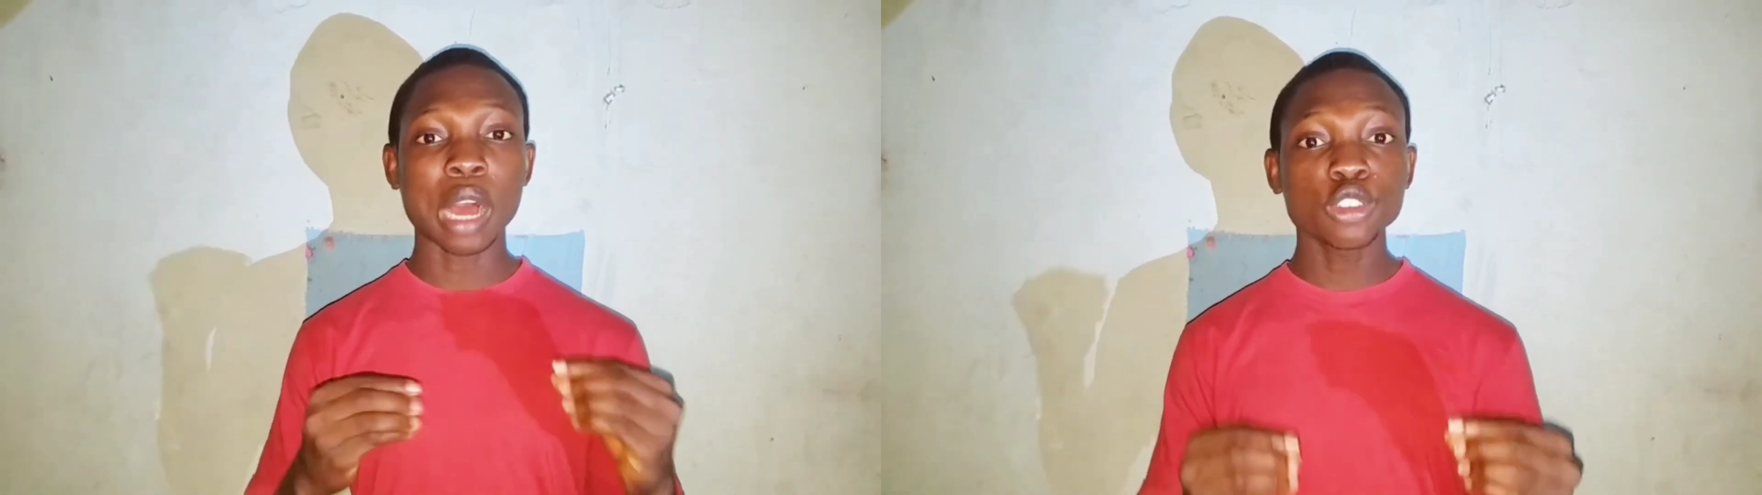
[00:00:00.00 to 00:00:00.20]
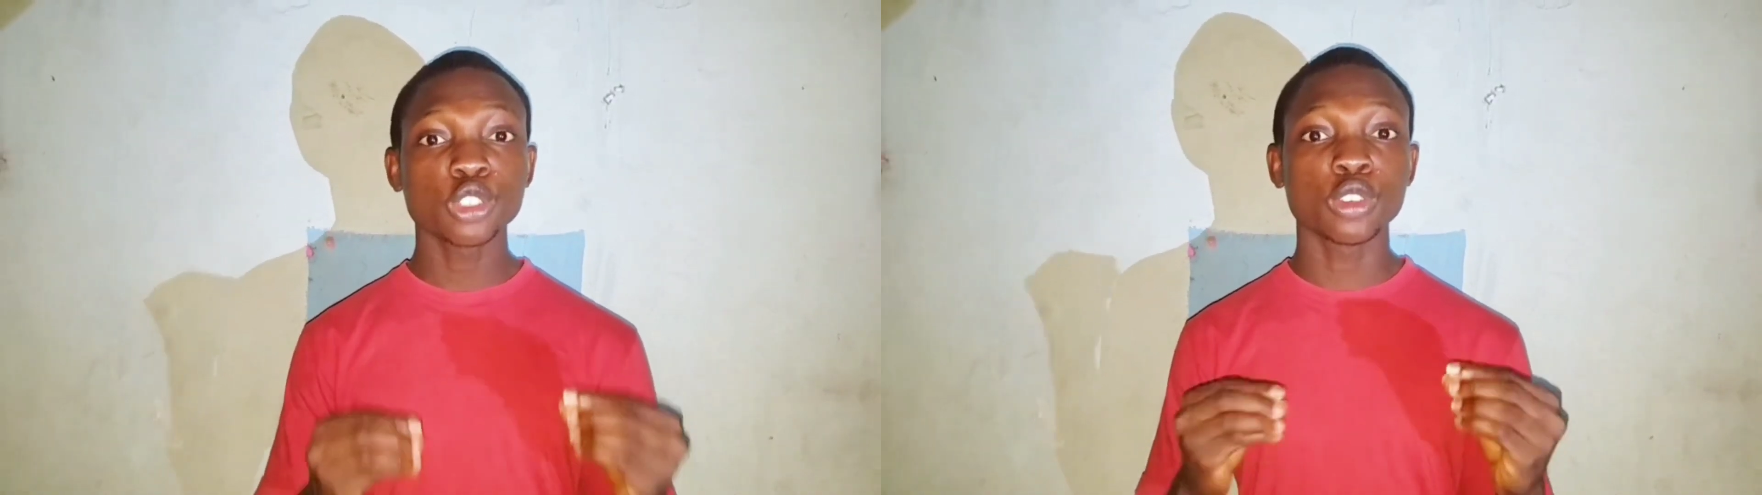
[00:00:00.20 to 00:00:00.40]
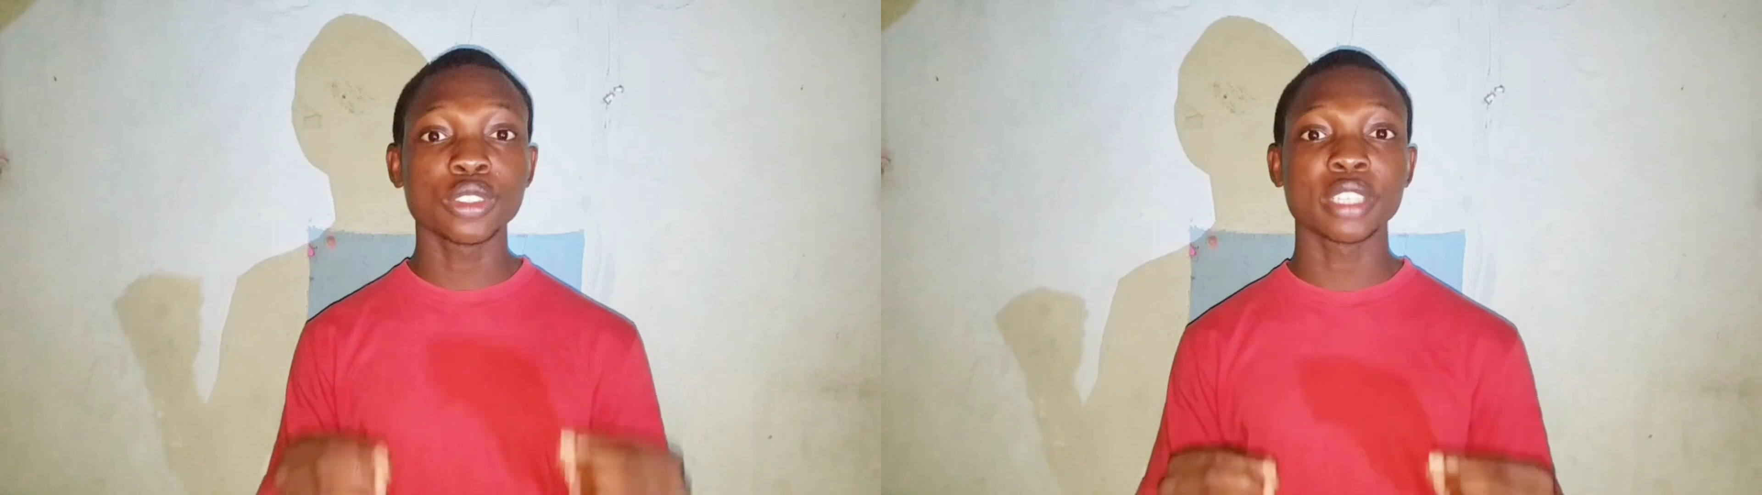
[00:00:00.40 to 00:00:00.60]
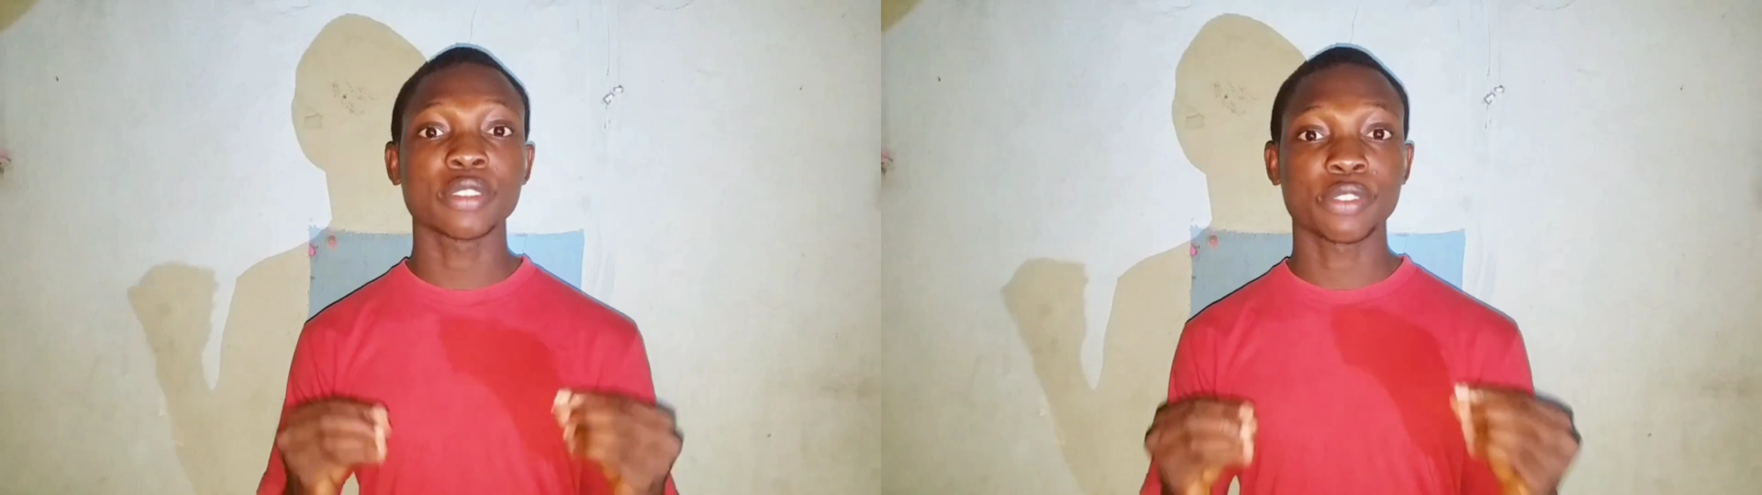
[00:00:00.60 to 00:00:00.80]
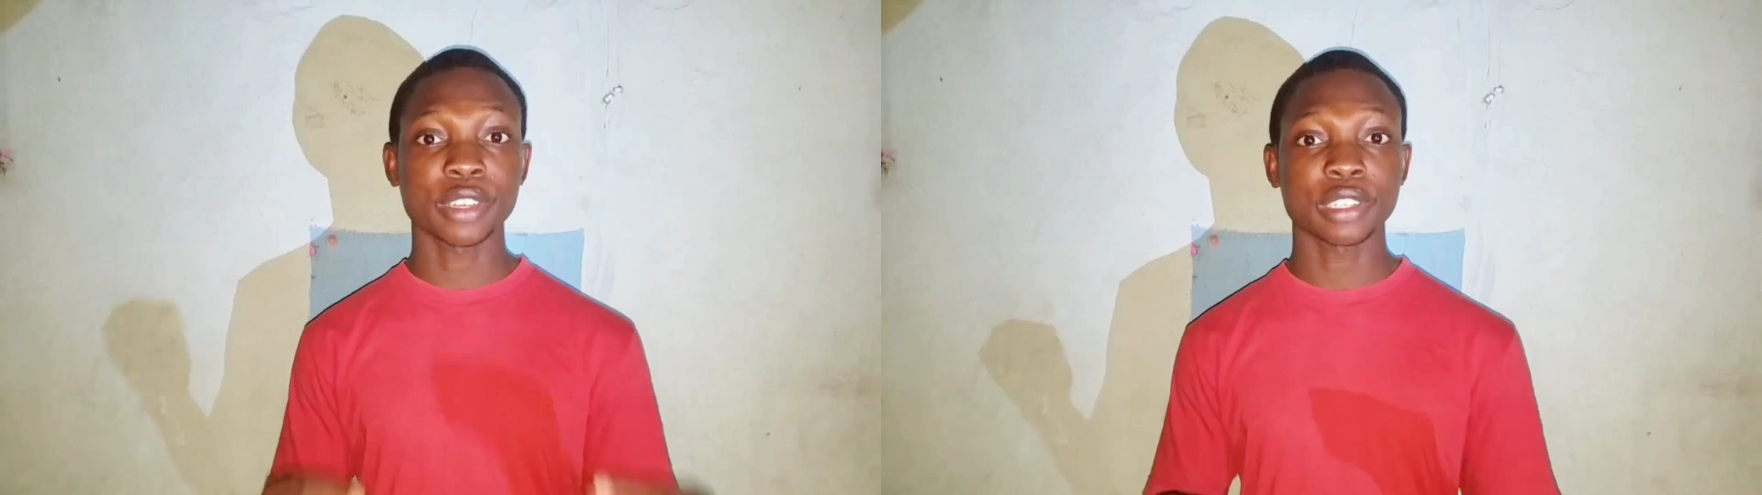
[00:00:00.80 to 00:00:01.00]
how to use it
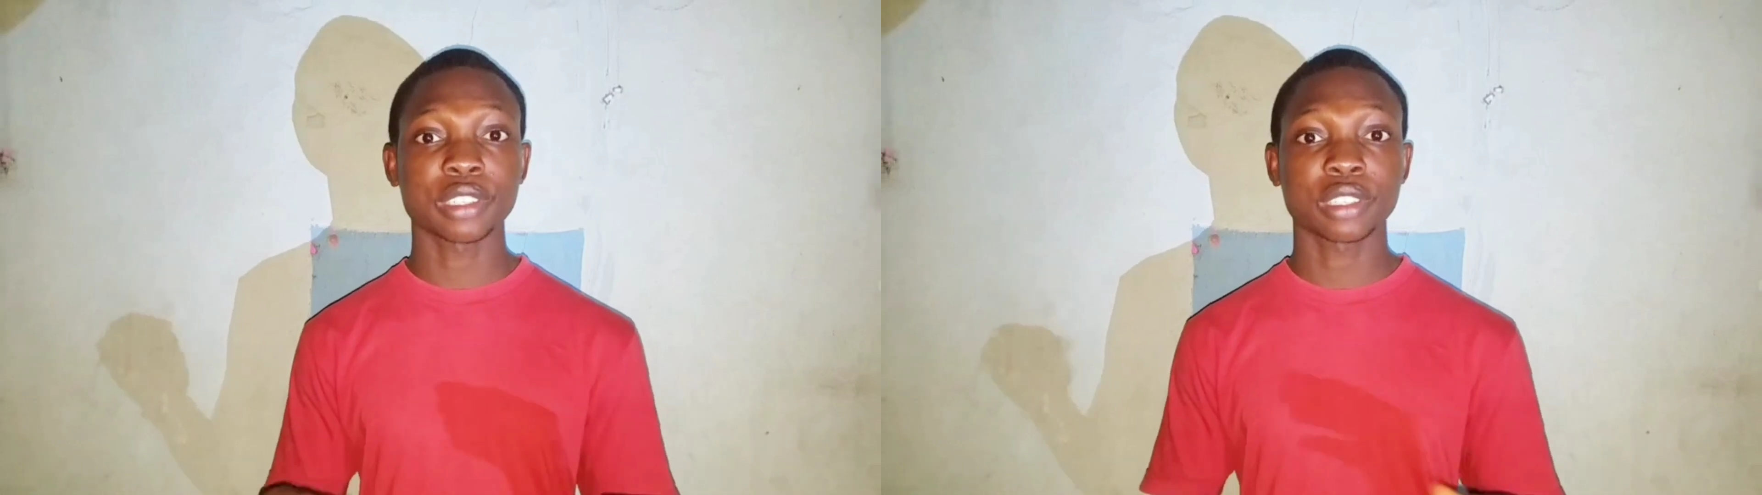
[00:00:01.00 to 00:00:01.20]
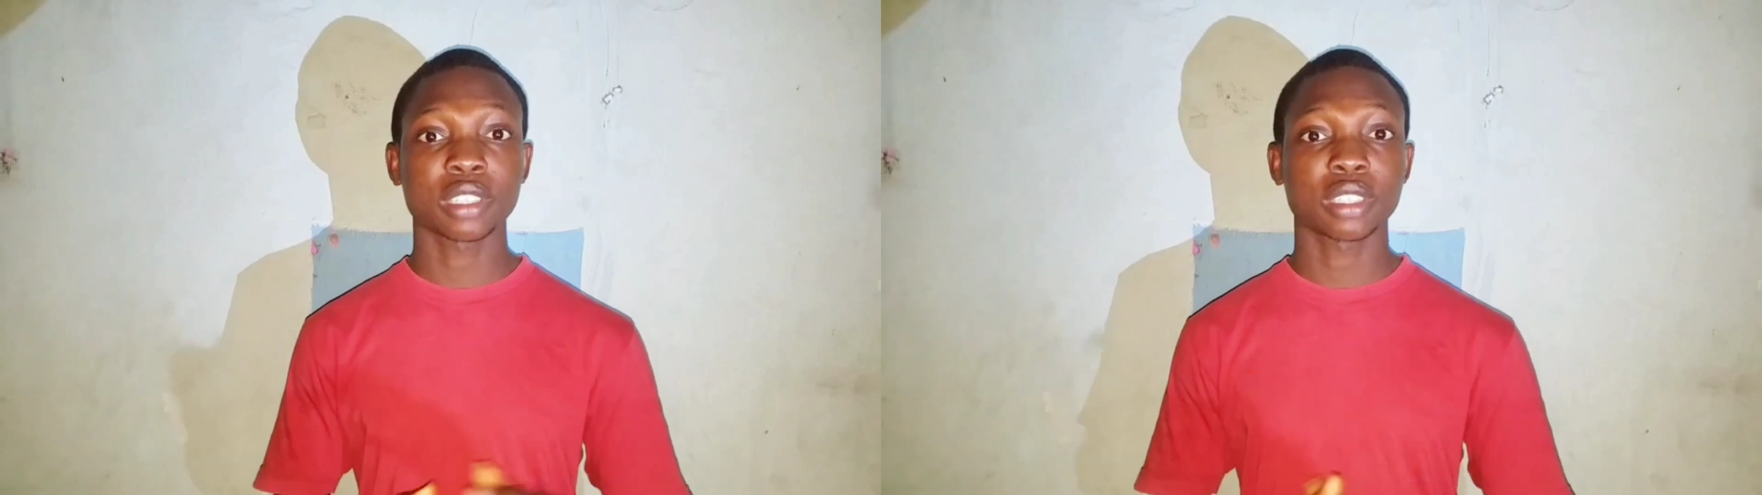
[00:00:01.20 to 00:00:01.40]
first.